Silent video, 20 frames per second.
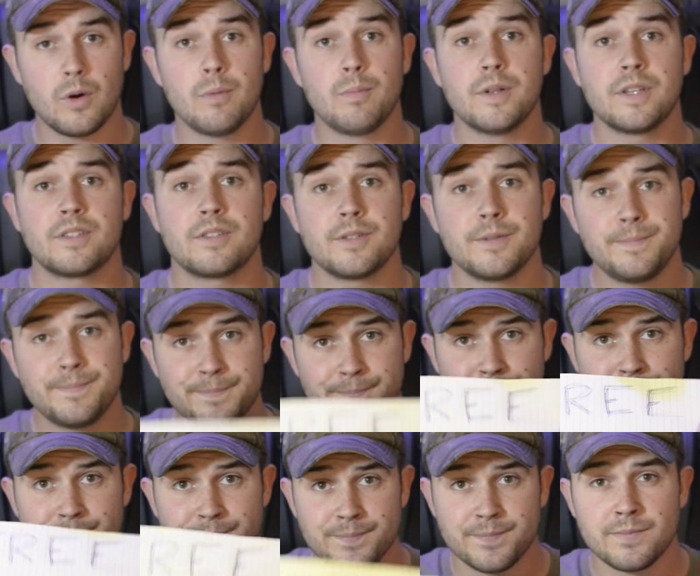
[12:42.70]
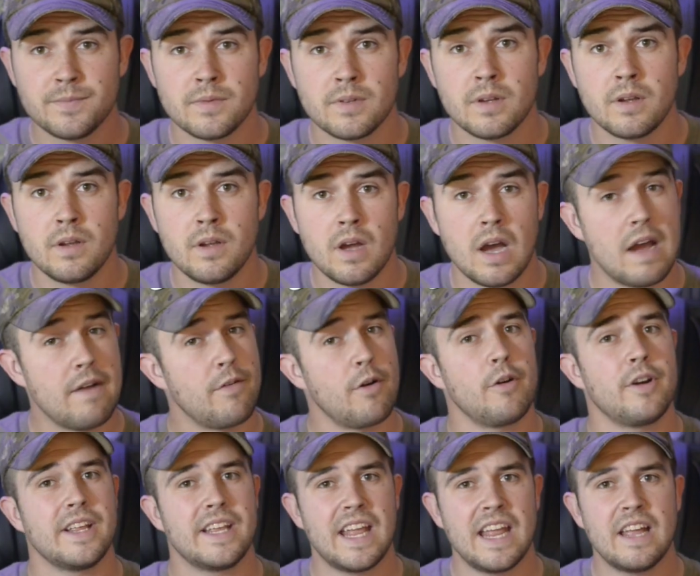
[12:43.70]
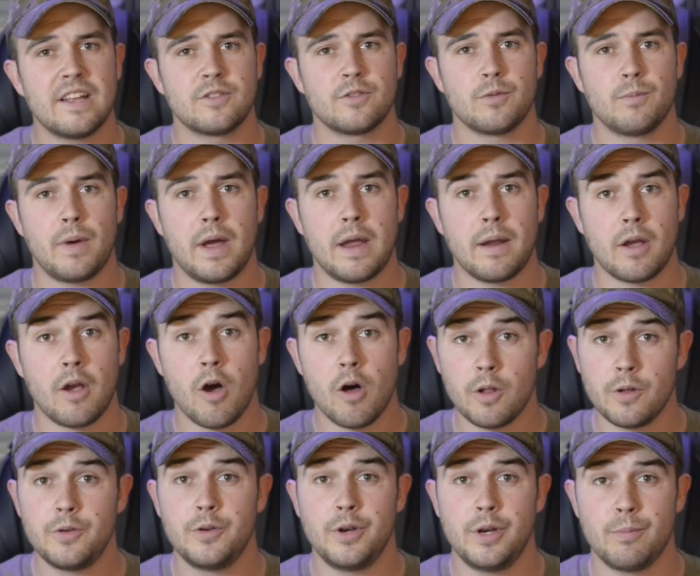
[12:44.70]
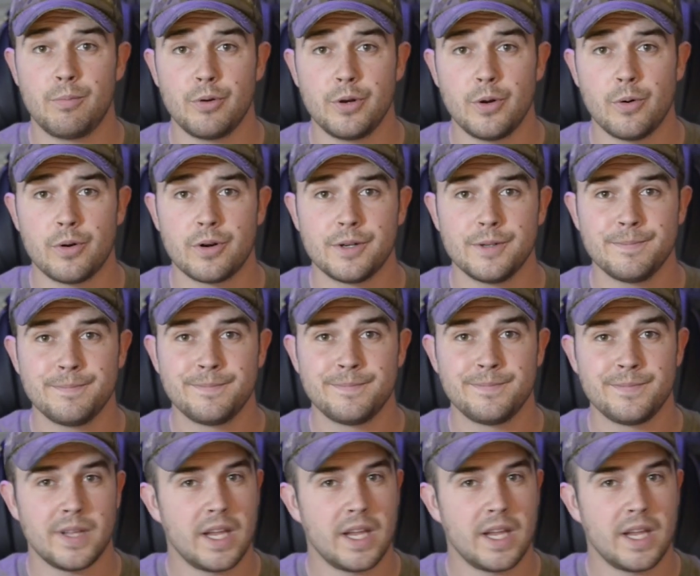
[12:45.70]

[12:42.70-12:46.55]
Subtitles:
Well, Blizzard, I've already canceled my Call of Duty pre-order,